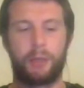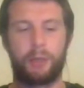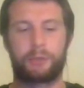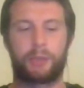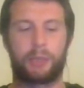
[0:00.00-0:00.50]

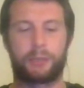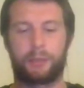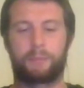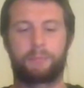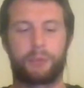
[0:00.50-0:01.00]
So you had to
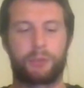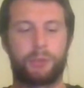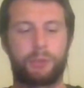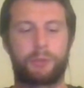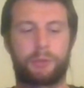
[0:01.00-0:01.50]

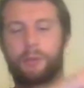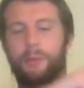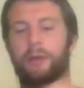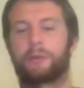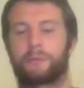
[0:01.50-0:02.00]
produce, come
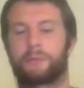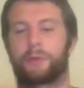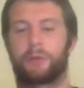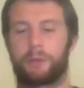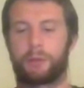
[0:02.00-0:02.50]
out the
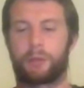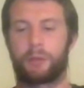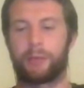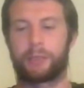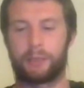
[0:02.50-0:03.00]
front, go
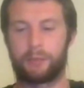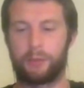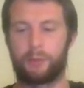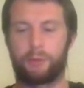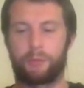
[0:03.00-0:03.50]
back down, go
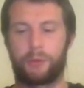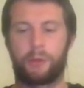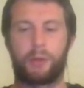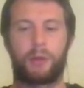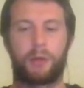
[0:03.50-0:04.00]
through another
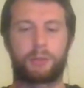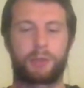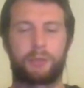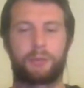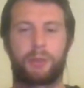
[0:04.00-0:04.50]
arch
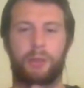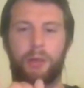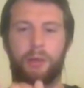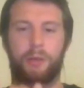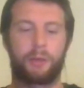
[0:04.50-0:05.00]
into a yard
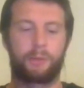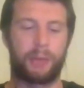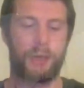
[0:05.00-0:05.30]
and come back